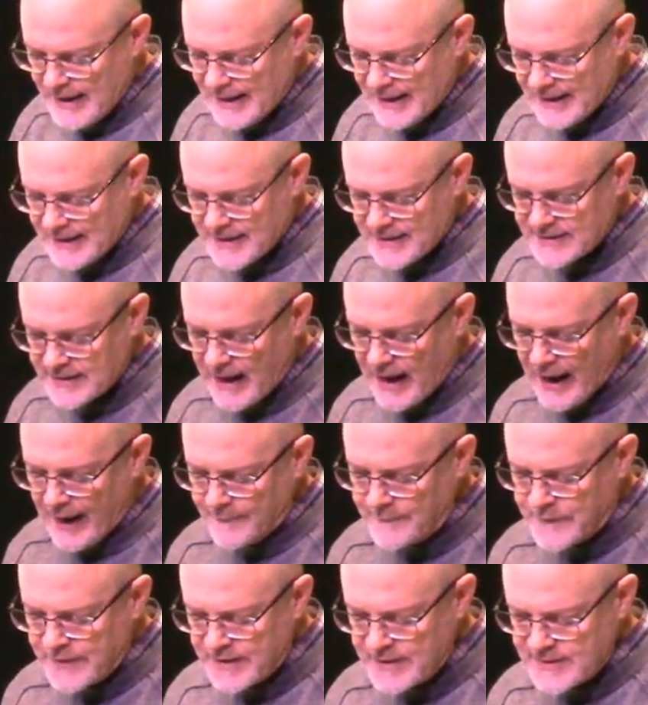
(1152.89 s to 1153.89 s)
It is
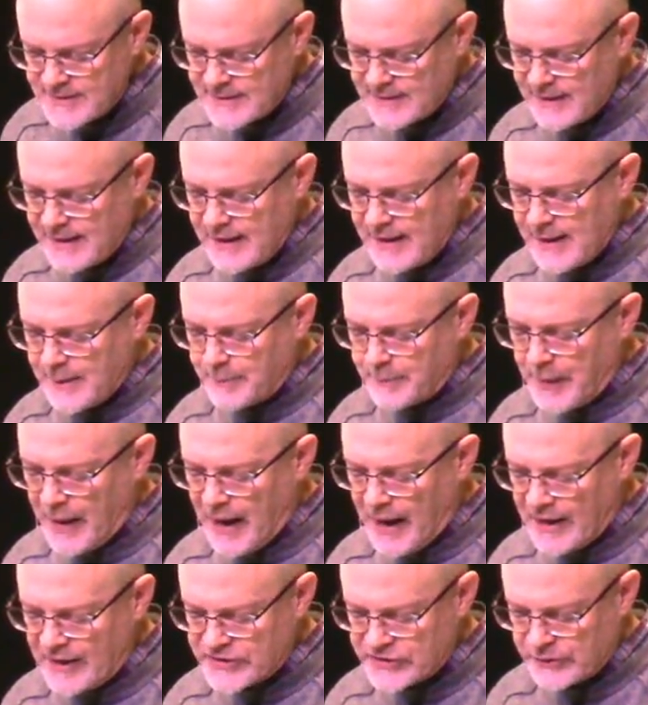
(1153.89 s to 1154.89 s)
obviously
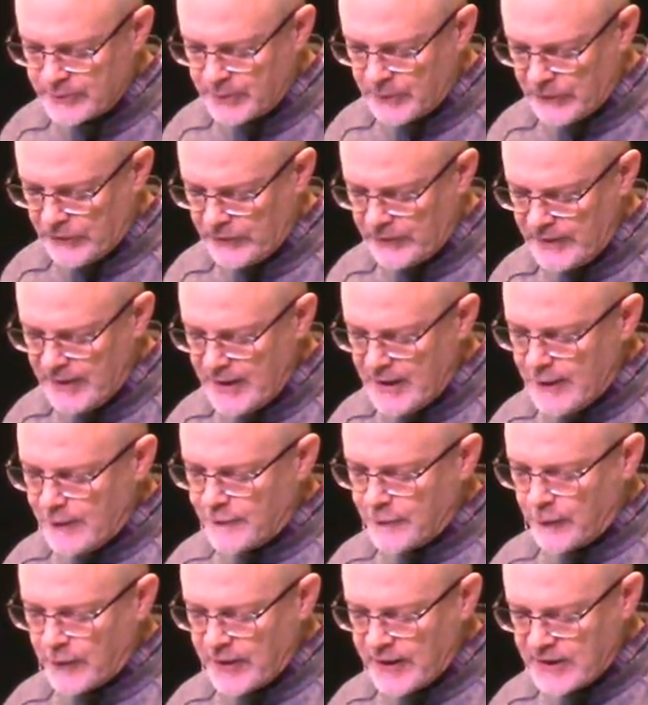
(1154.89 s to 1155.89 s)
impossible
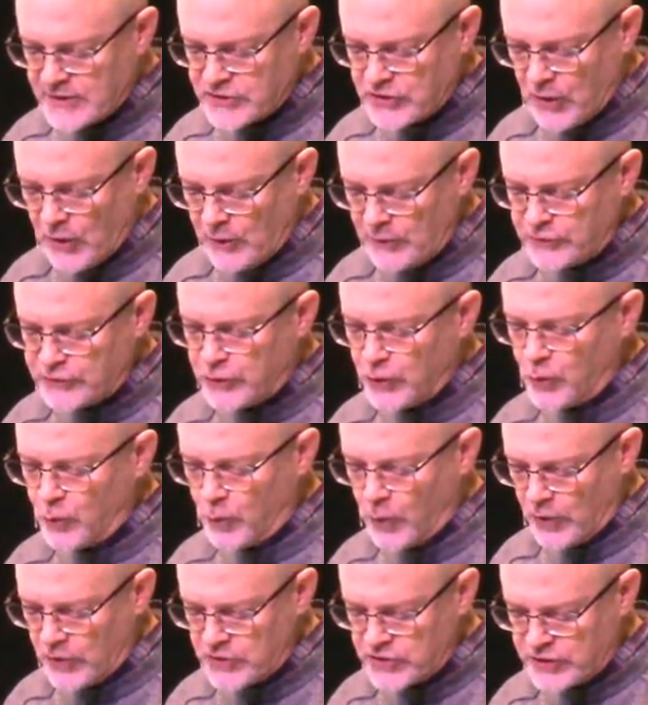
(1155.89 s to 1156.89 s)
for an adult to
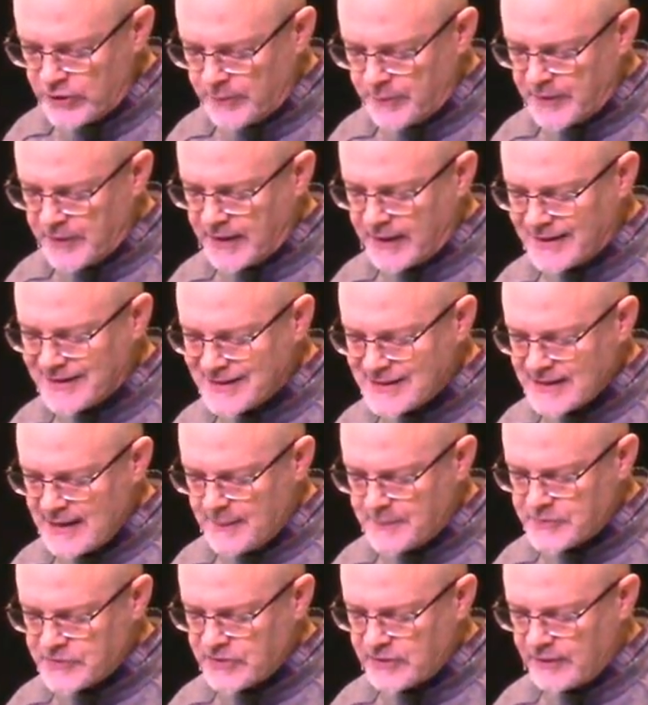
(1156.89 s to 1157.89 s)
worship the
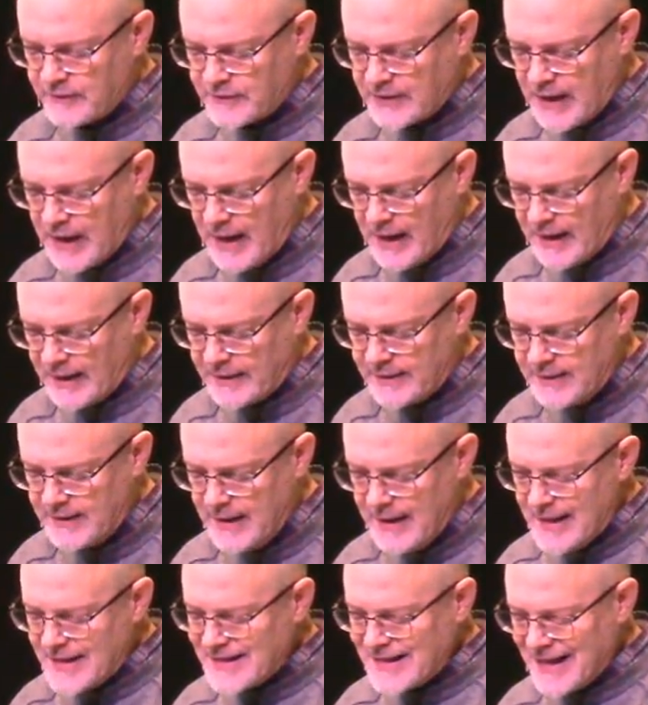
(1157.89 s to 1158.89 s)
conception of God
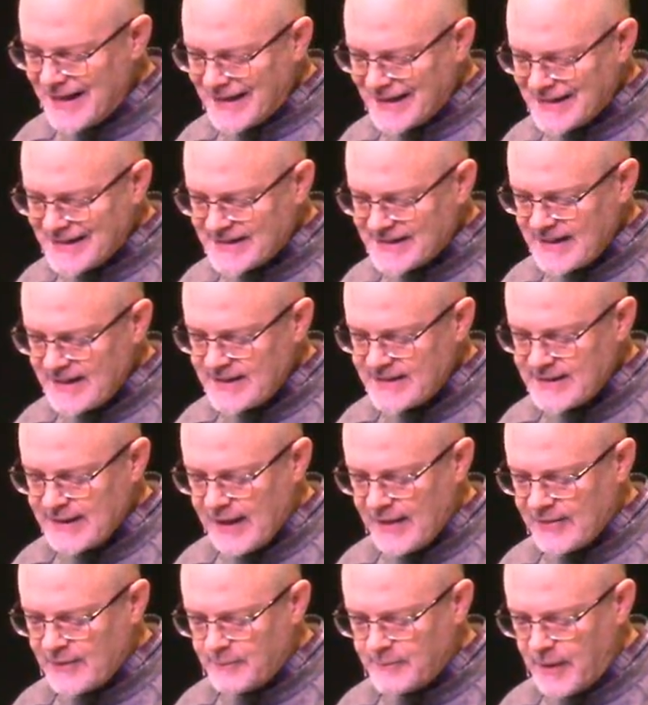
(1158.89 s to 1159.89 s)
that exists
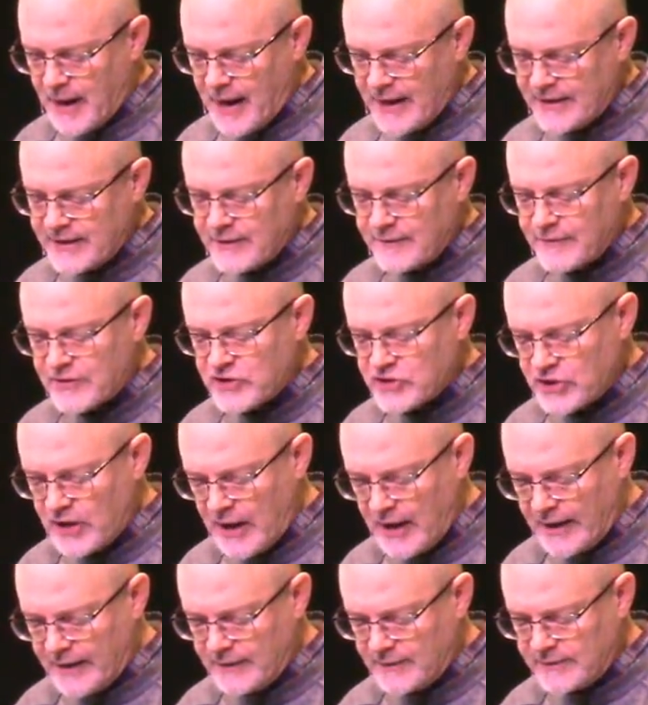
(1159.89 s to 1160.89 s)
in the mind of a
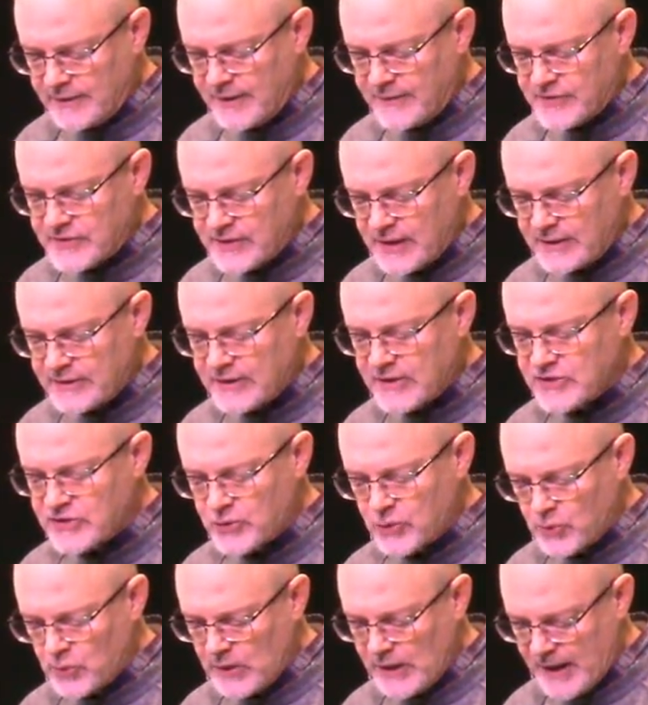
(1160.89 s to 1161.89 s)
child of Sunday
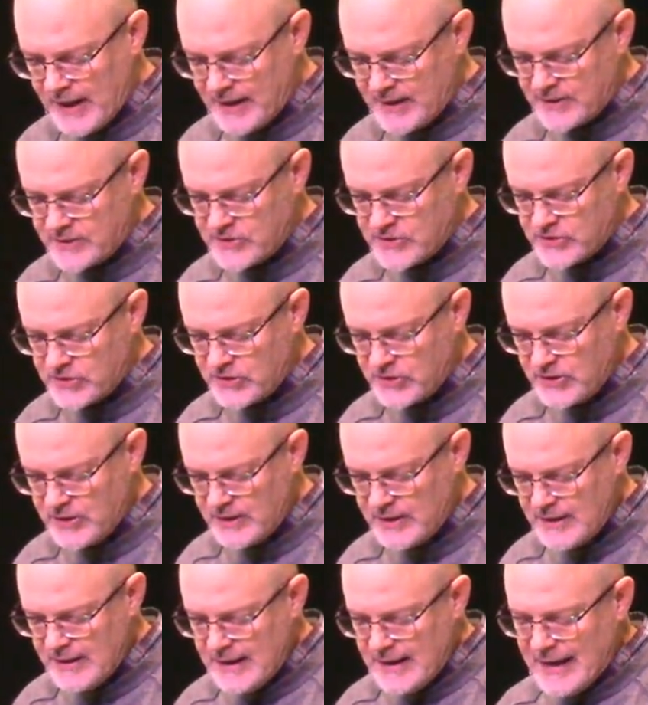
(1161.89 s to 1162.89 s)
school age
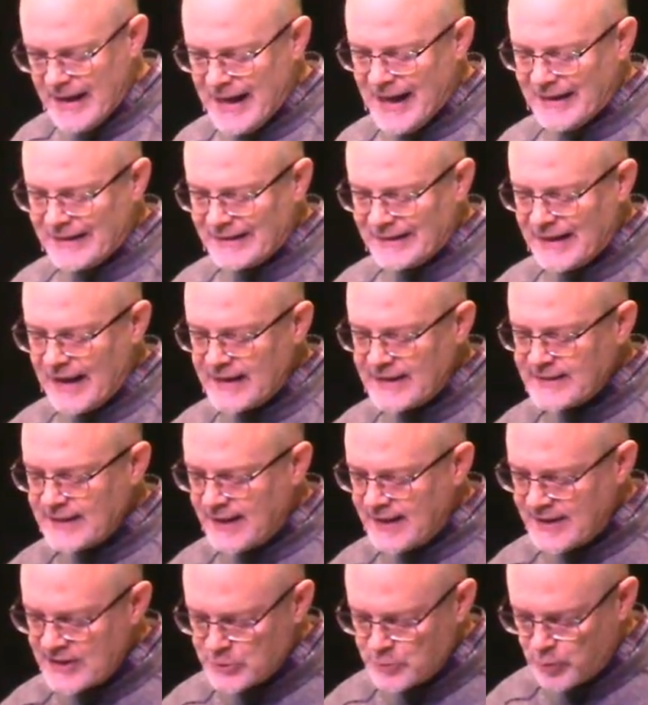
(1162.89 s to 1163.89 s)
unless
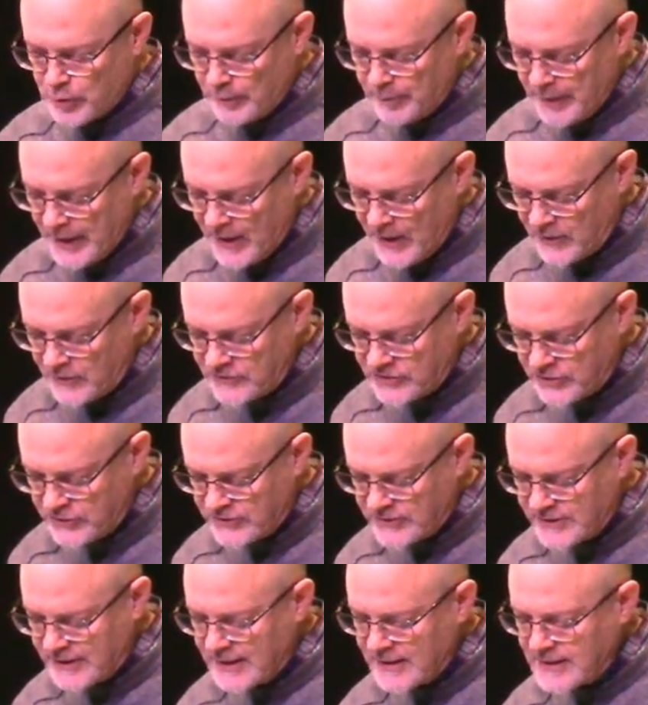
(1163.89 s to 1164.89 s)
he is prepared to
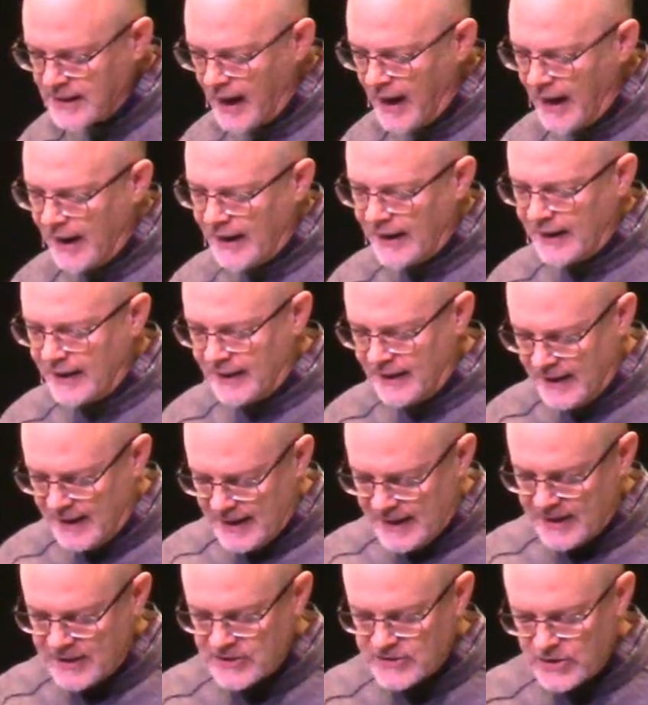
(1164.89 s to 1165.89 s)
deny
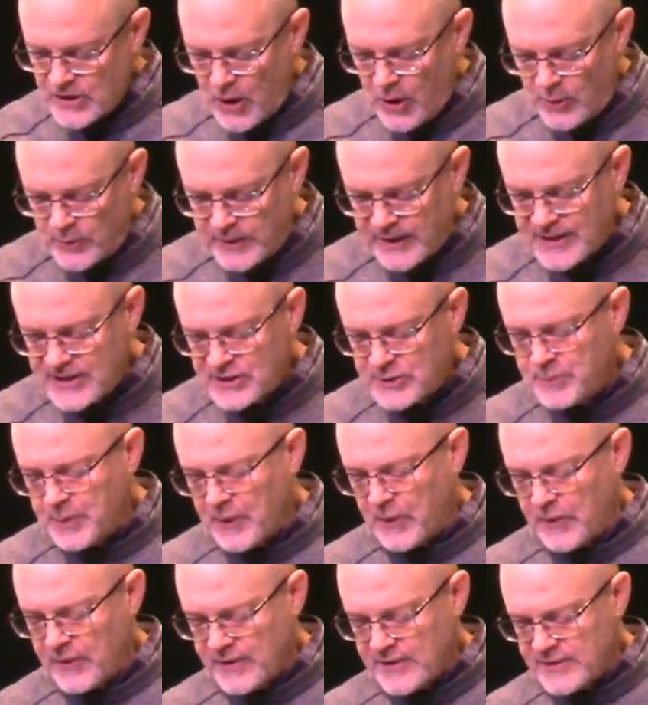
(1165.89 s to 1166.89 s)
his own
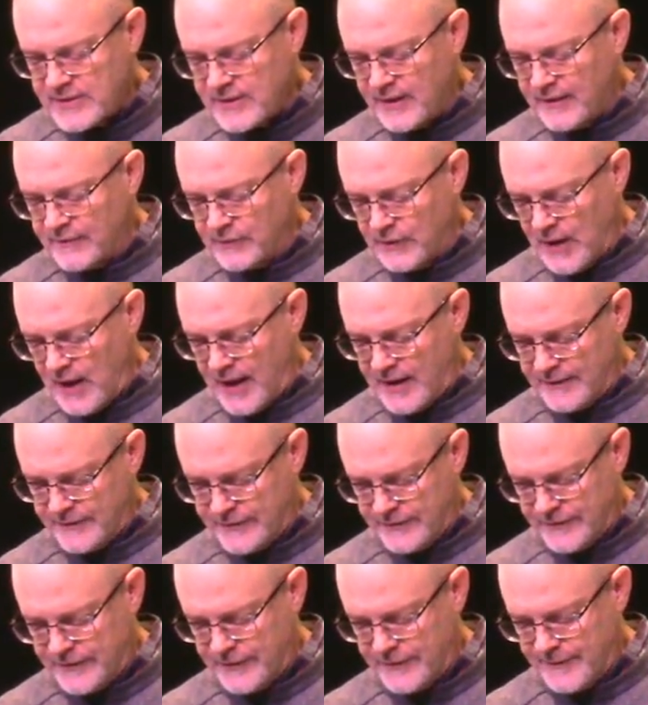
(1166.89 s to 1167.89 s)
experience of
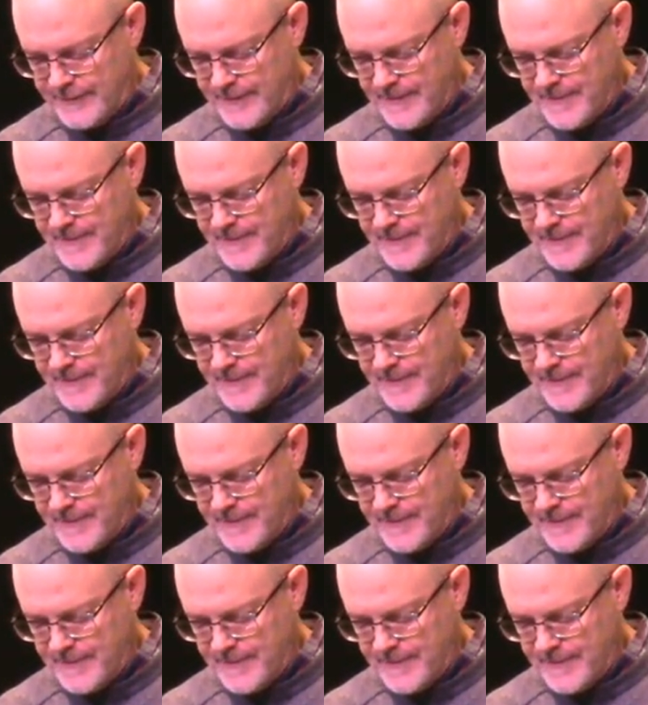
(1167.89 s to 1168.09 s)
life.